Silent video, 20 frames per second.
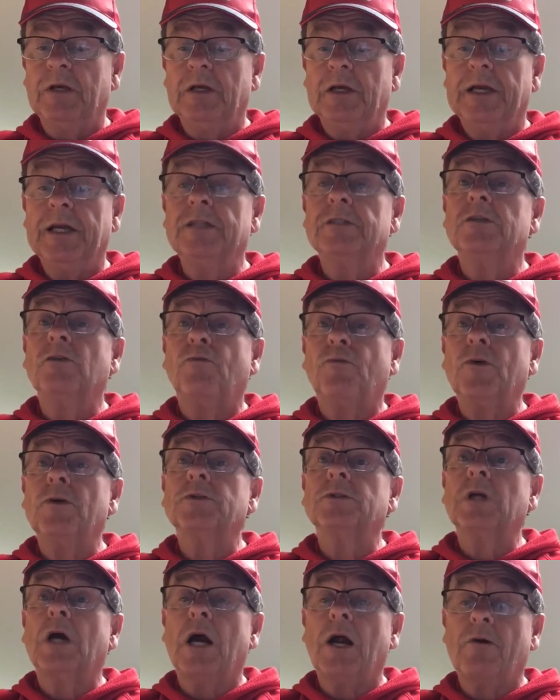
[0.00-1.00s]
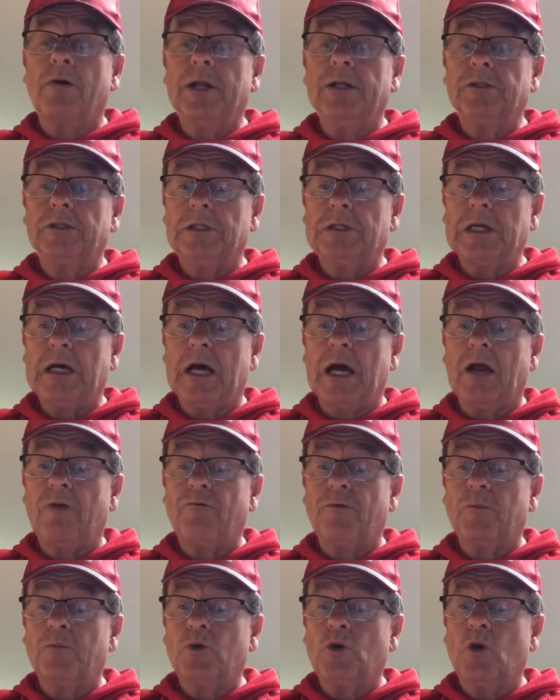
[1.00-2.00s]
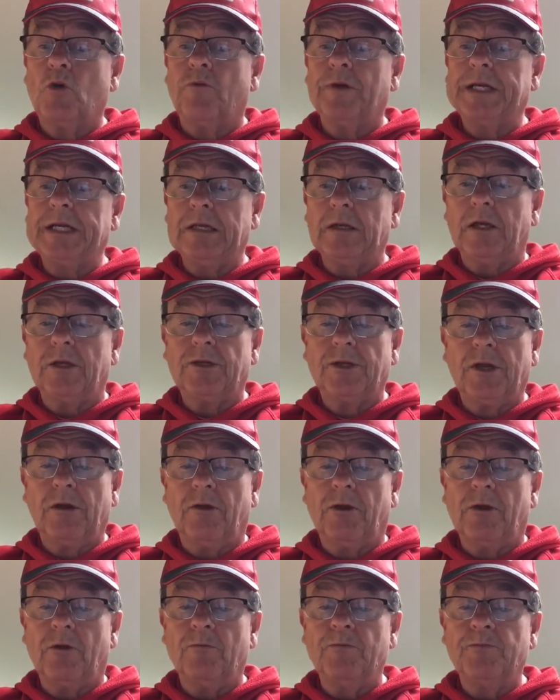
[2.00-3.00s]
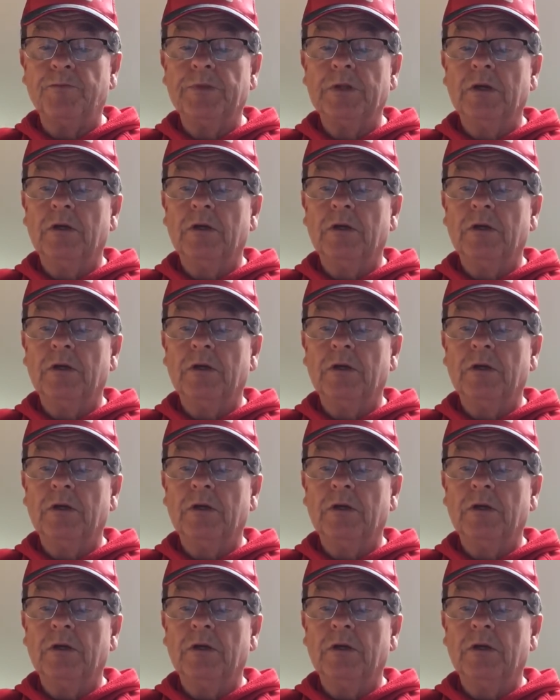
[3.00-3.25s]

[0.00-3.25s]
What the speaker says: He is the first RN to die from COVID in Ontario,